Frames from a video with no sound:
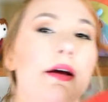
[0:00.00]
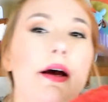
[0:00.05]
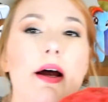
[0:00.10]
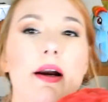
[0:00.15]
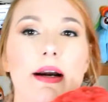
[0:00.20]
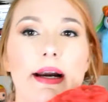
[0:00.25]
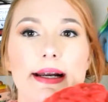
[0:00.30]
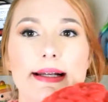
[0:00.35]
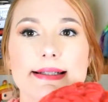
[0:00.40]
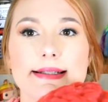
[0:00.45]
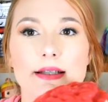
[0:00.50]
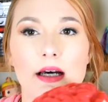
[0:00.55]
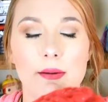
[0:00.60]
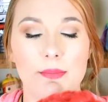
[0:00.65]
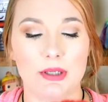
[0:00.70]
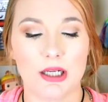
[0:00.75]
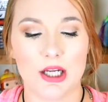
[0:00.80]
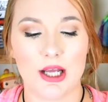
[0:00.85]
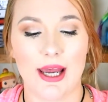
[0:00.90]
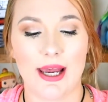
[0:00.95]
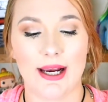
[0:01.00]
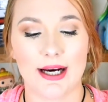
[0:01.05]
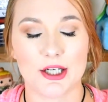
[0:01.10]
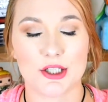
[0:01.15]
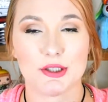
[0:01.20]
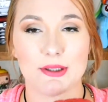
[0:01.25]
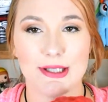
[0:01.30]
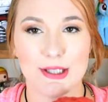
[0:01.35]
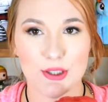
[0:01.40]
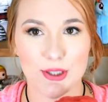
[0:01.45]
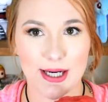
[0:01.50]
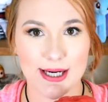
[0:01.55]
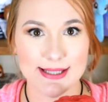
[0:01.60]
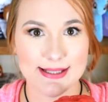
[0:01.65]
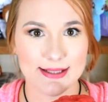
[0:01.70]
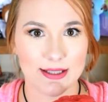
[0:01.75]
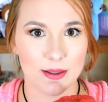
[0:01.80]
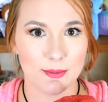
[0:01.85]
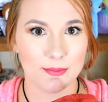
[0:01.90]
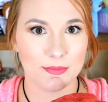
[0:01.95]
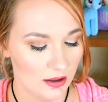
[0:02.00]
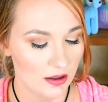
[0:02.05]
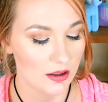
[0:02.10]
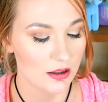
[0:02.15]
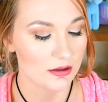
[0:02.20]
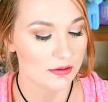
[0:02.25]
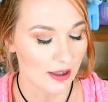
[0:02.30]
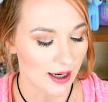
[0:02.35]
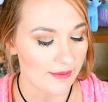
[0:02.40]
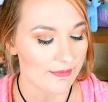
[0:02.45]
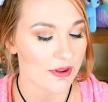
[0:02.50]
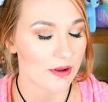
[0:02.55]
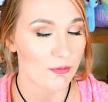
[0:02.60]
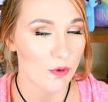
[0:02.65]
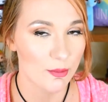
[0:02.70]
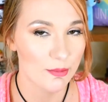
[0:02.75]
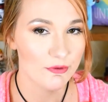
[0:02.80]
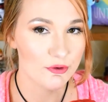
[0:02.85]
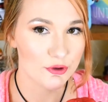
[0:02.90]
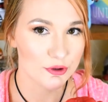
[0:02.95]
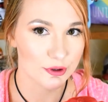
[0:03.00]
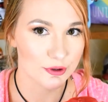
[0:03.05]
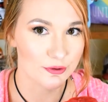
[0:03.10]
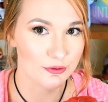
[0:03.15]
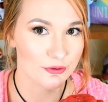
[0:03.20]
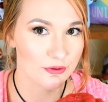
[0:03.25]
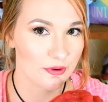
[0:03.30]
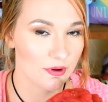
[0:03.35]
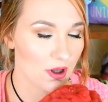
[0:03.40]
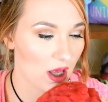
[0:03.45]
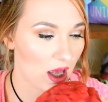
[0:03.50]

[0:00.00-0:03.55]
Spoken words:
Alright, so I'm gonna actually try some. Time for the moment of truth.